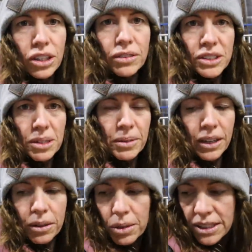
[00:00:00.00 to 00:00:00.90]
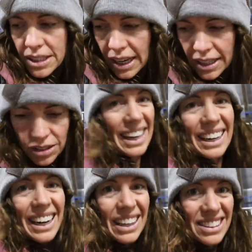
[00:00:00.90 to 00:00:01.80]
nerve or something on the one side.
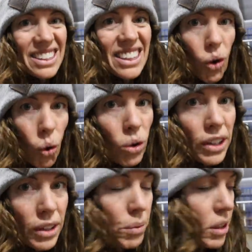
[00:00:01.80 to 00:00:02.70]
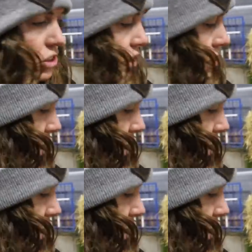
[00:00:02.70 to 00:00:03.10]
Kind of got to hold her while she's